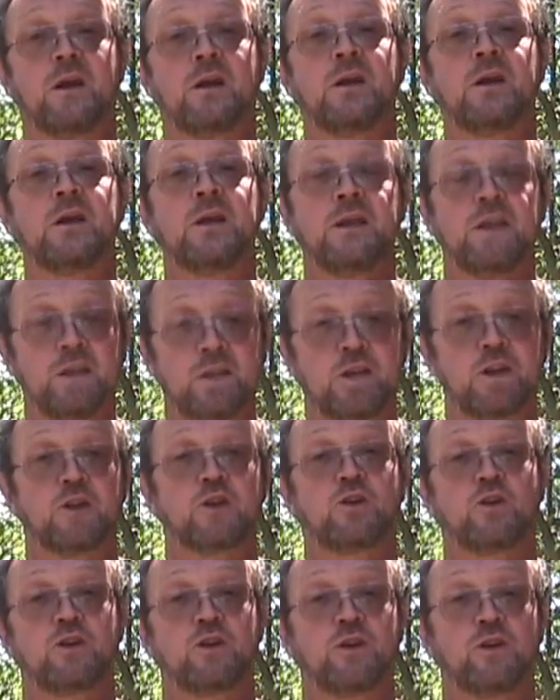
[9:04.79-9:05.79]
You get to
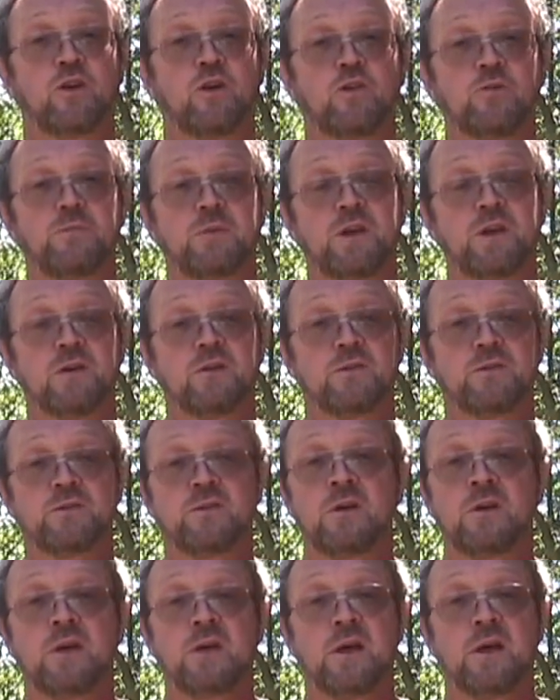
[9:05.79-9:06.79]
cook your own meals,
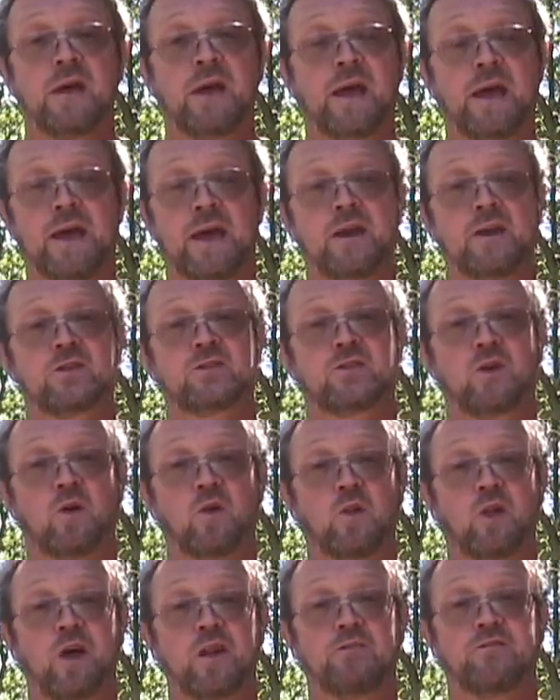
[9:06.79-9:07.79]
and it's a
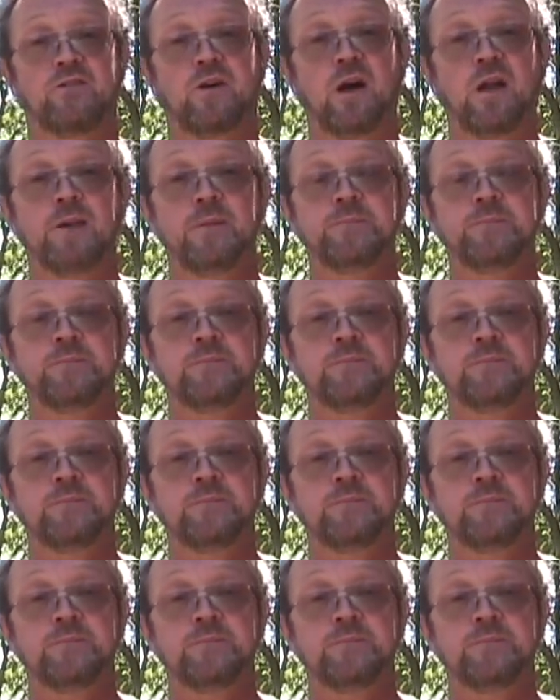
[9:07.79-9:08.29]
whole lot of fun.